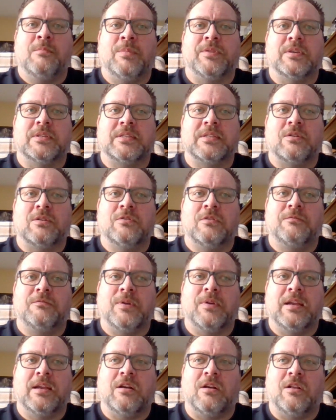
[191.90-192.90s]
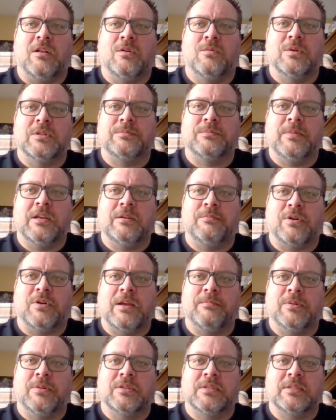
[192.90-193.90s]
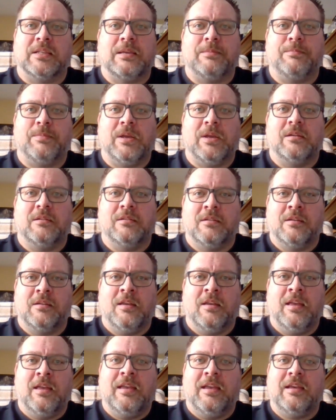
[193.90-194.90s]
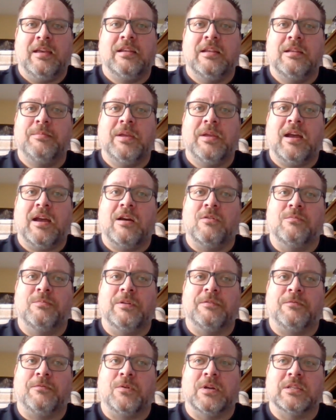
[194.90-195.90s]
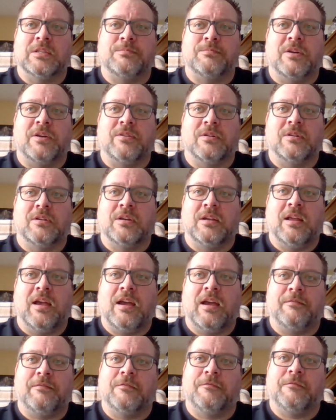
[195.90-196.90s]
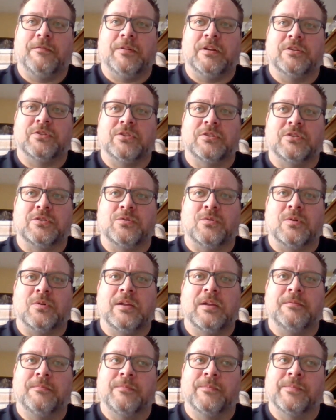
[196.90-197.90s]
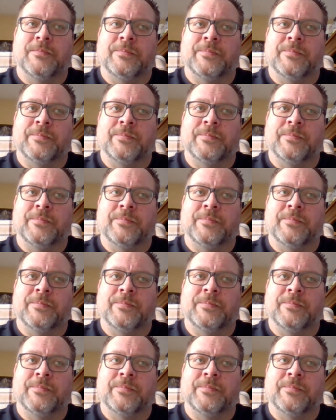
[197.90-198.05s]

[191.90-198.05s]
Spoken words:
But the sound of rain always made Bright Bill sleepy, and he'd be out before his mother could ever finish a story.